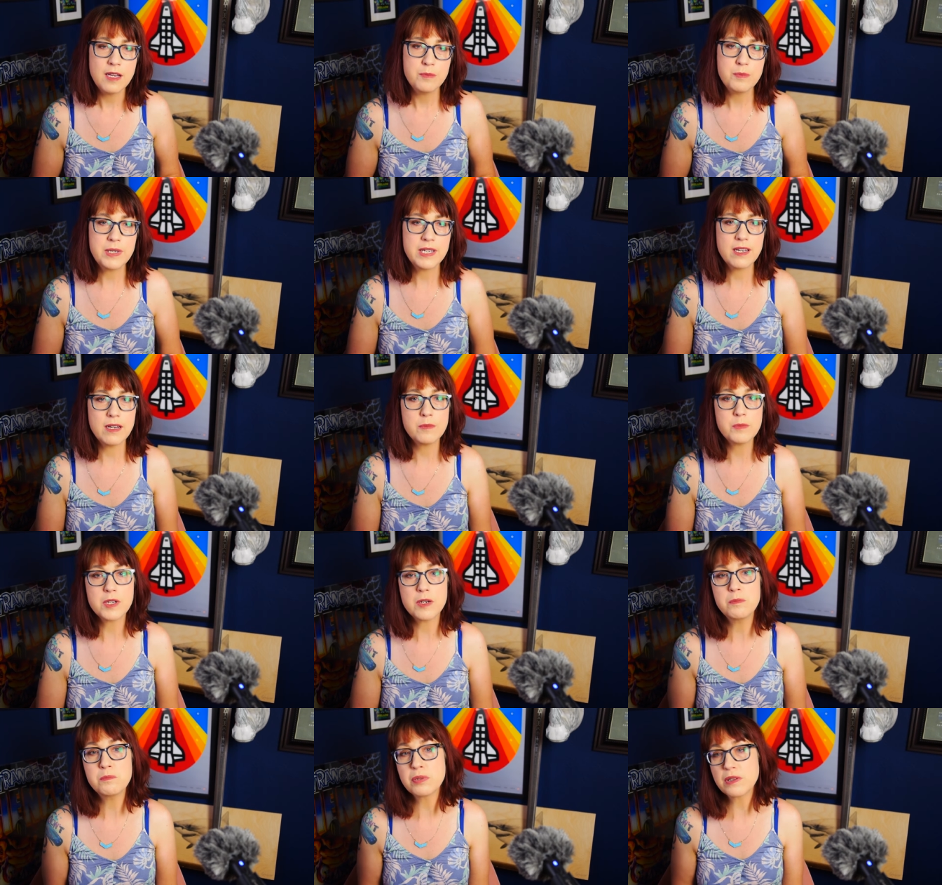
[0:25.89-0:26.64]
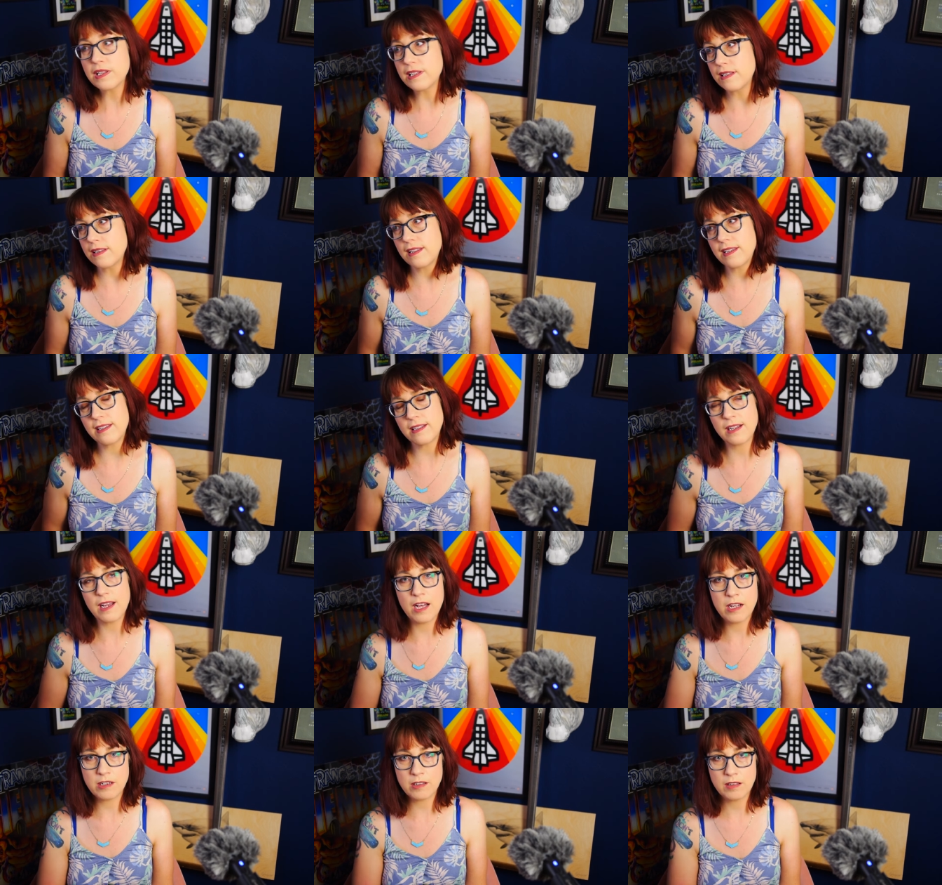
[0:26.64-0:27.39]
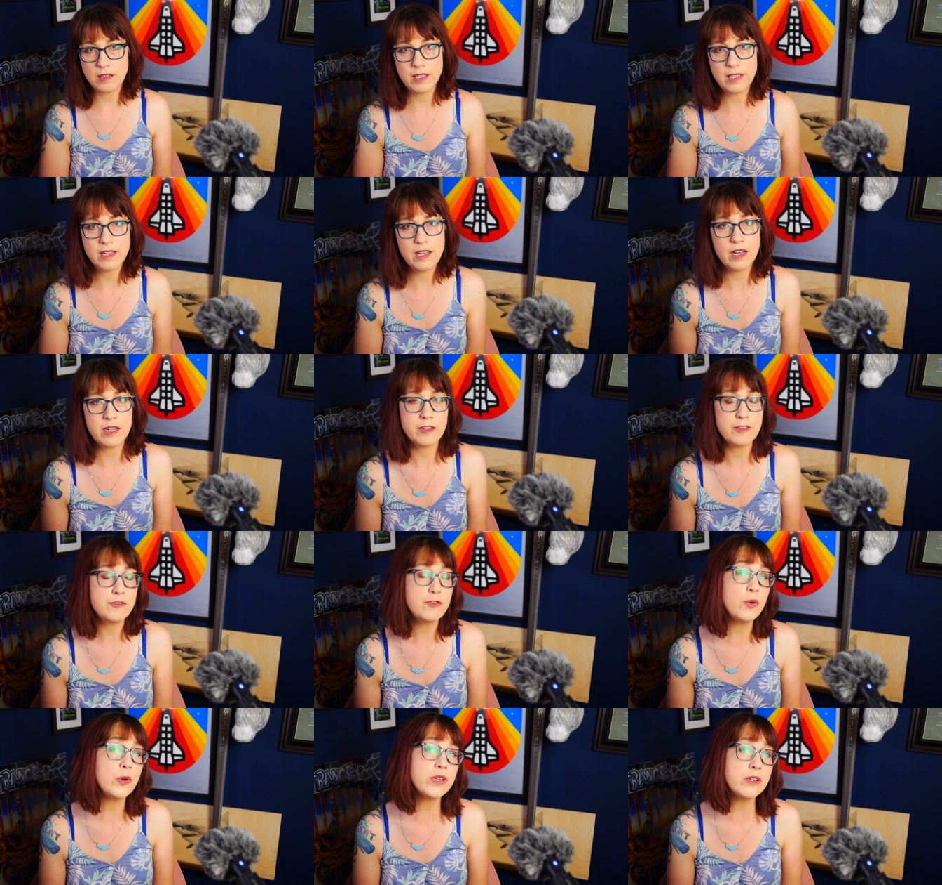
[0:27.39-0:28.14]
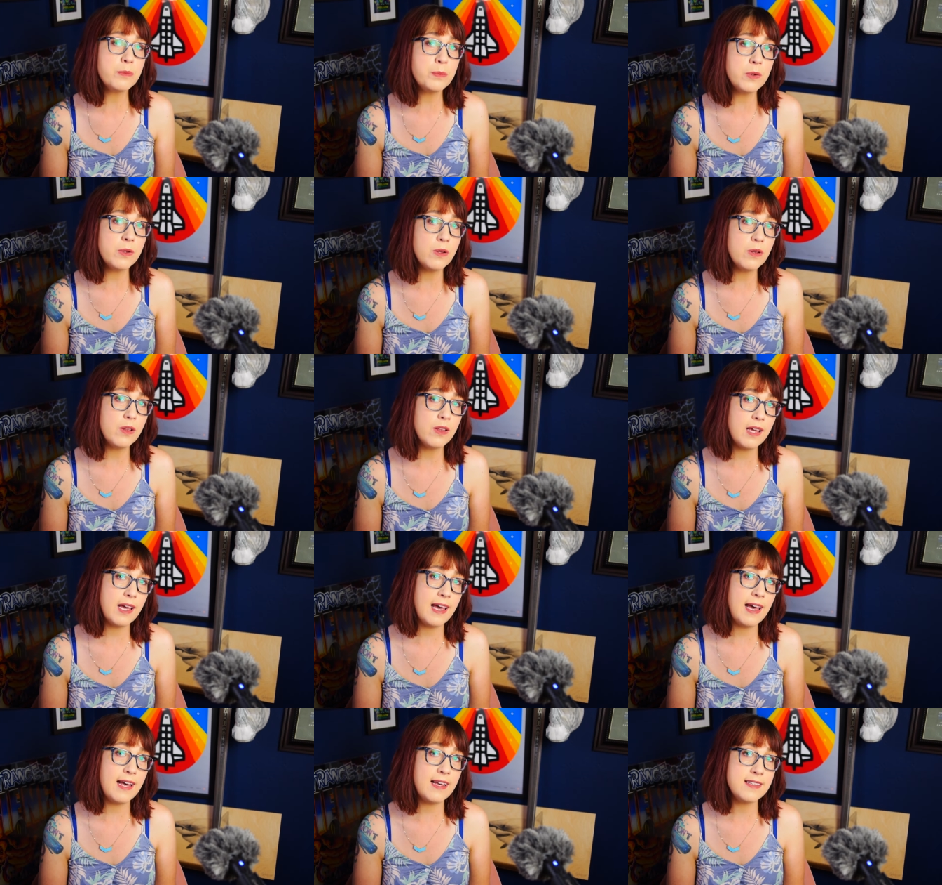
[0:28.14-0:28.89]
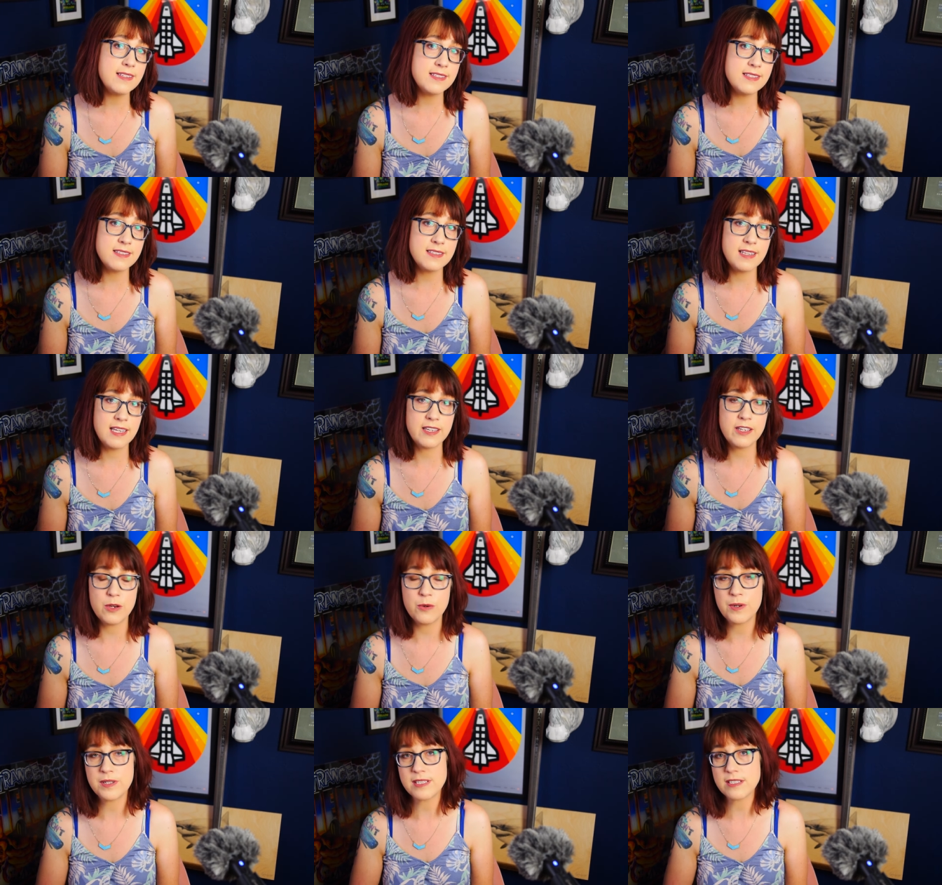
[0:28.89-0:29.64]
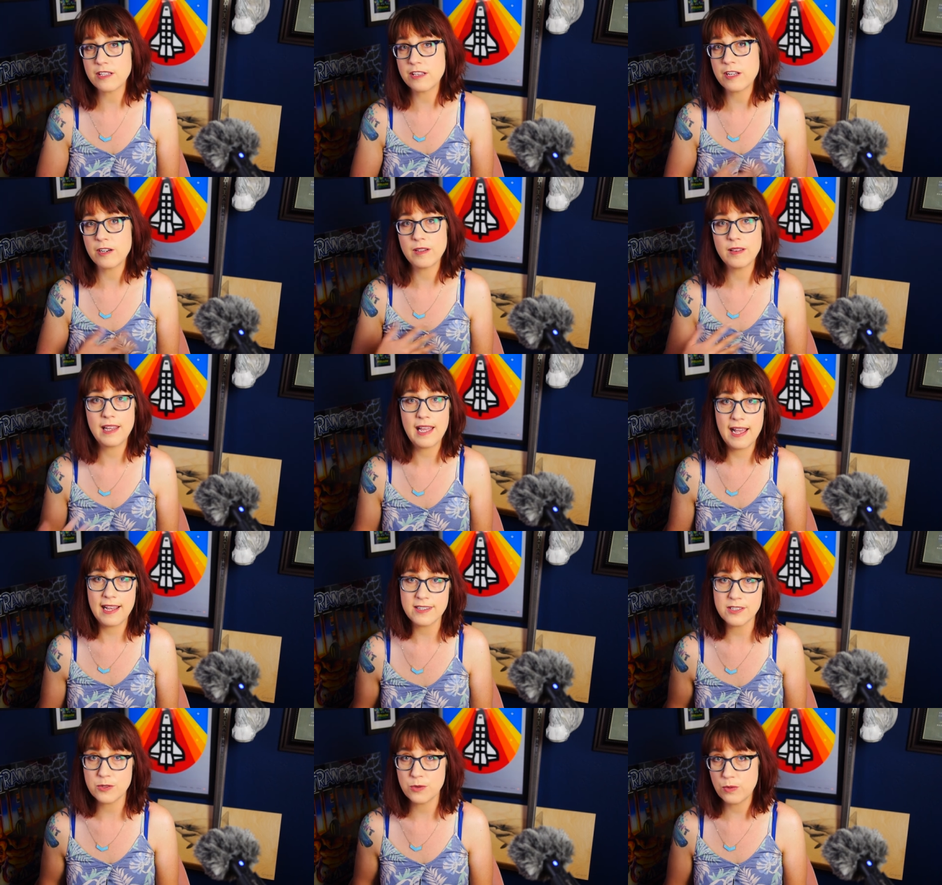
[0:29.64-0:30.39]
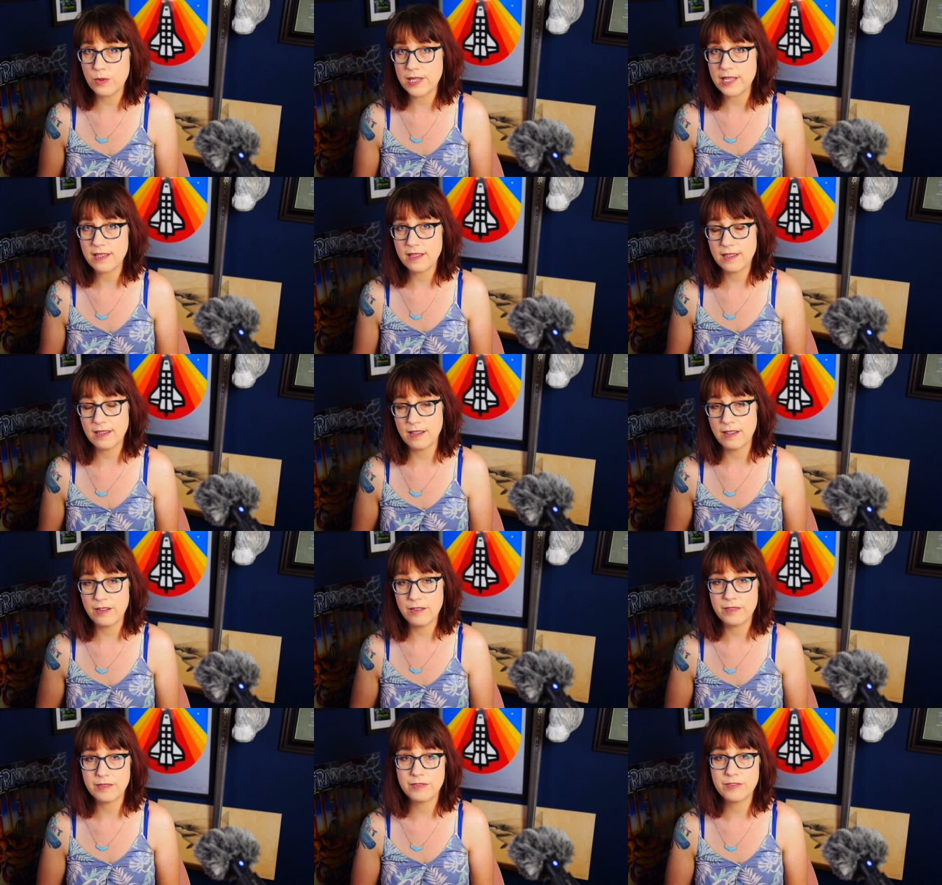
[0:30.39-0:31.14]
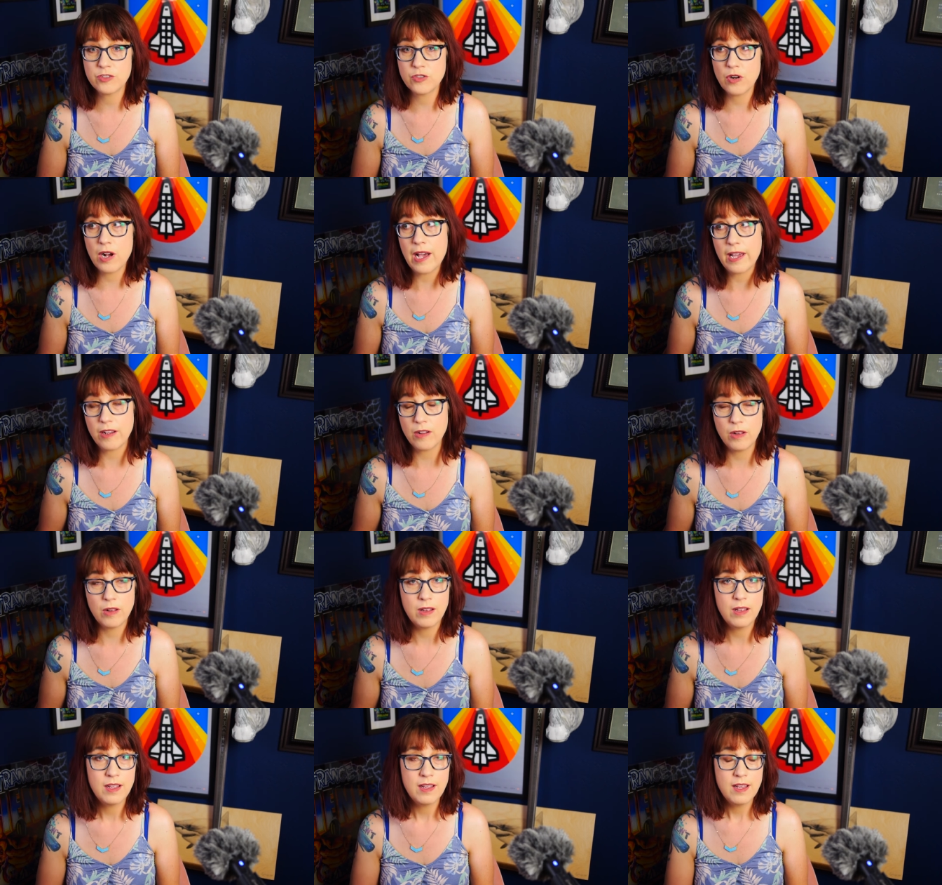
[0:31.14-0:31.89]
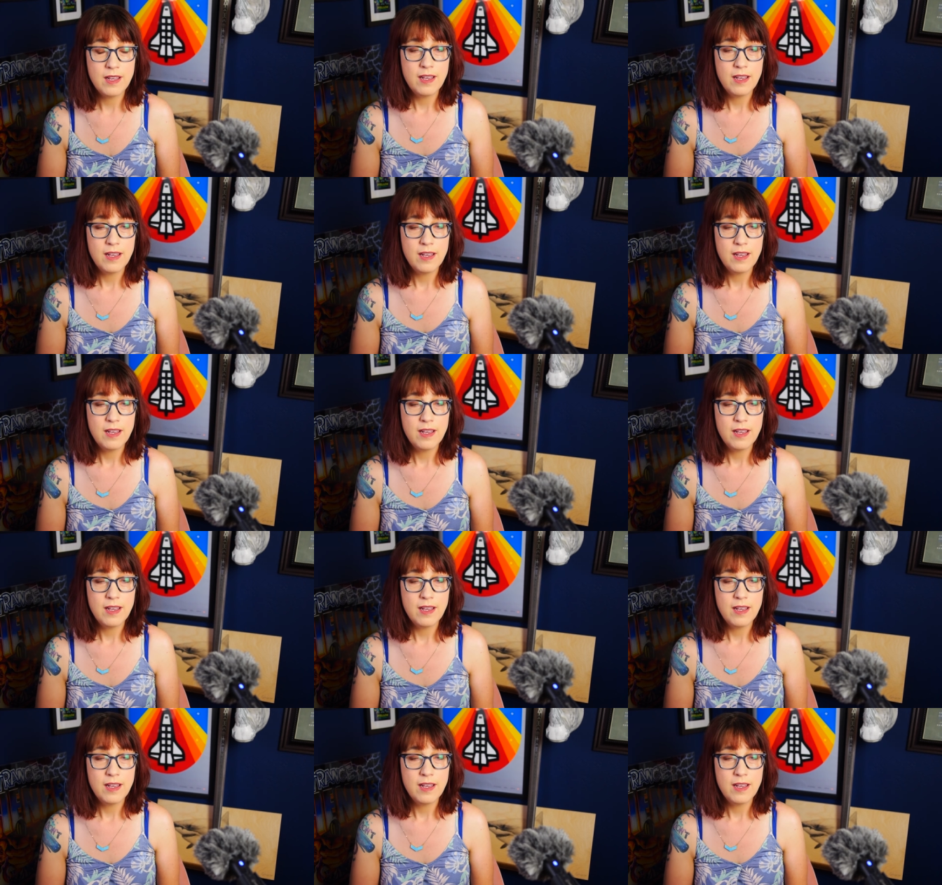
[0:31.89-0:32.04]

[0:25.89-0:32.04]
become completely and utterly unavoidable as they go into their last week of trial.